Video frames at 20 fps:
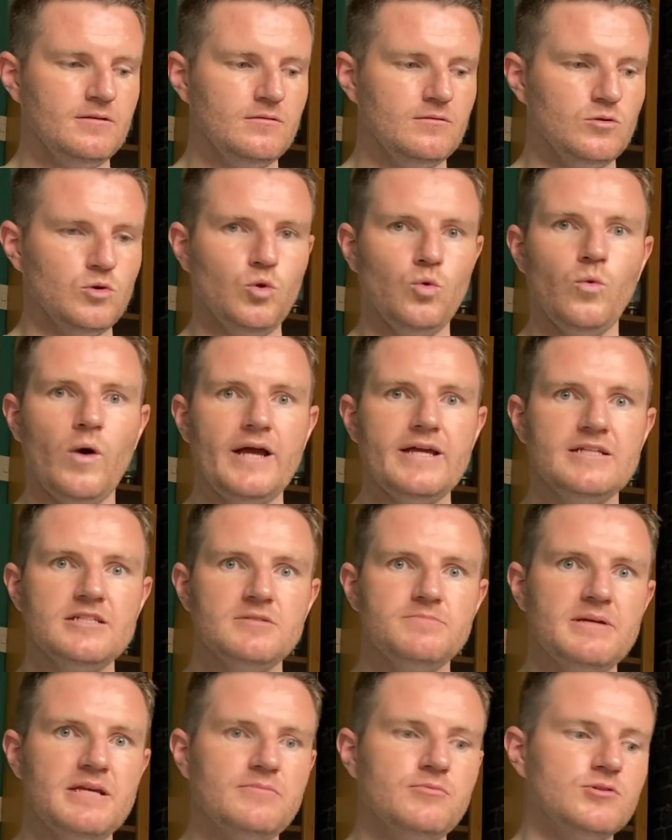low wines
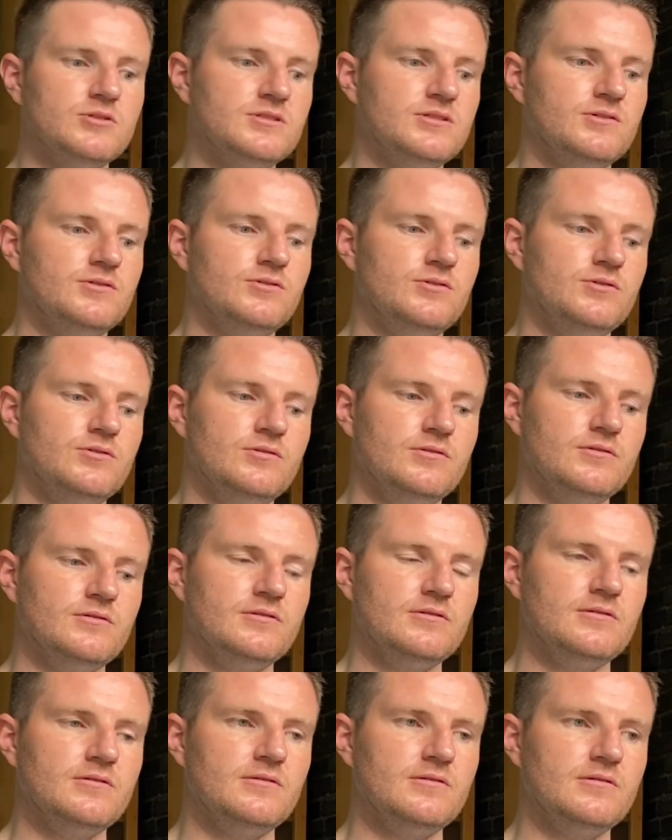be able to
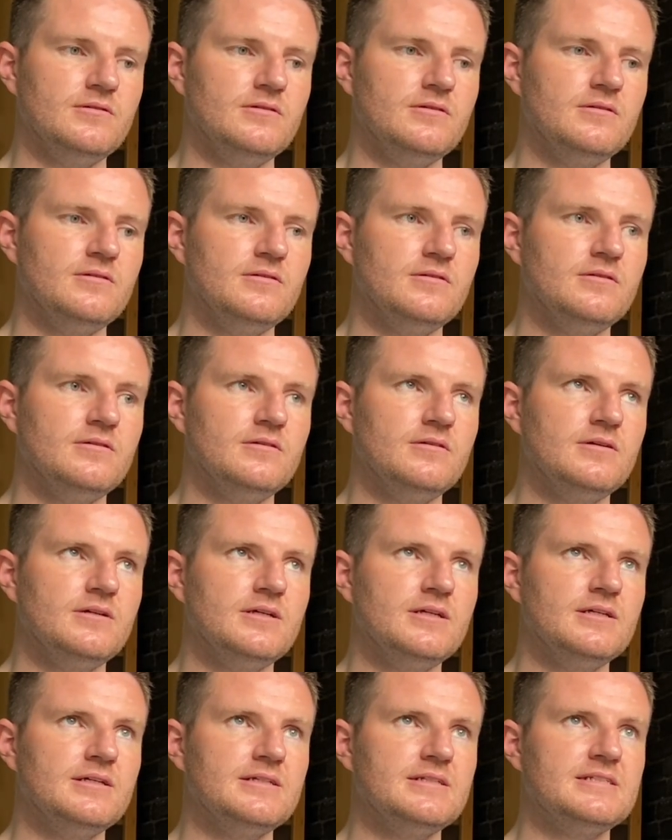
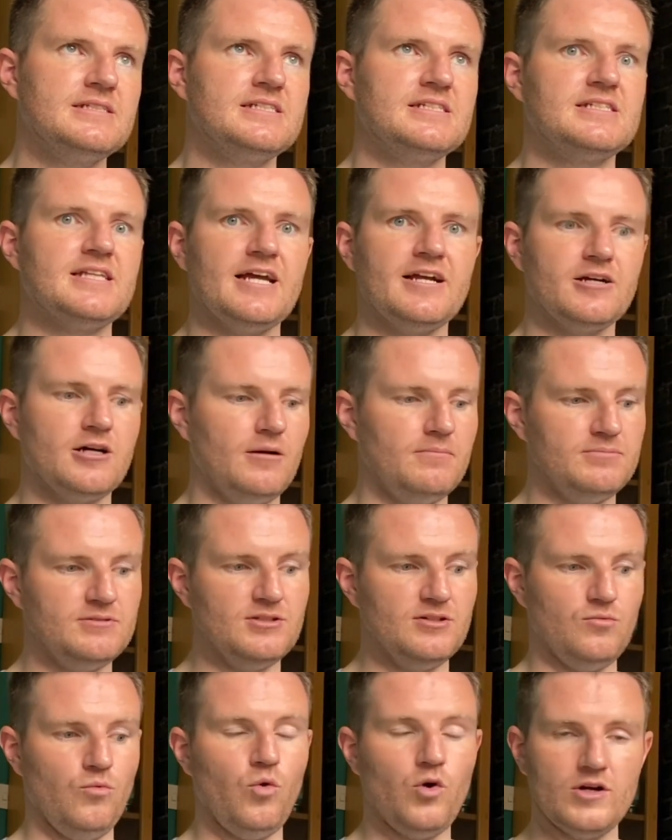stick up
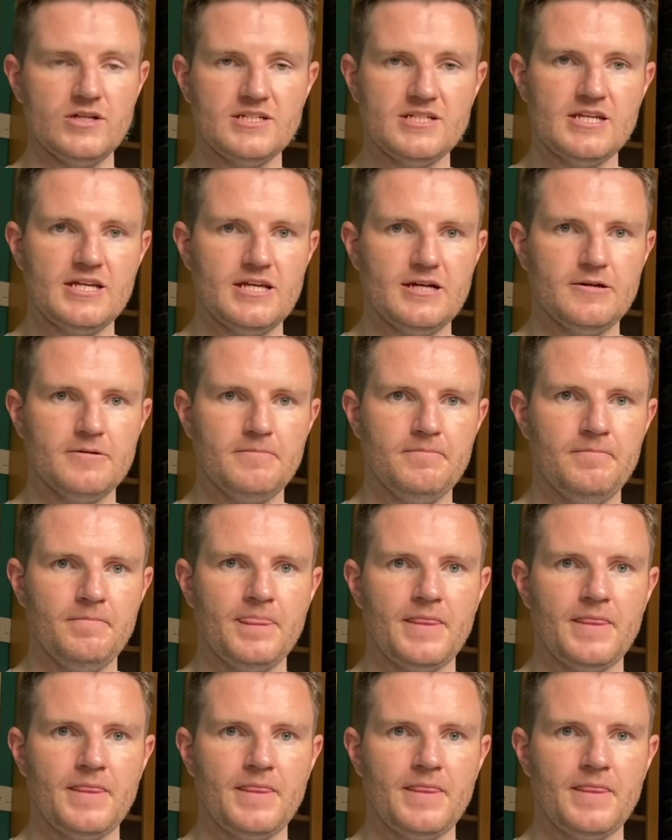to what is here?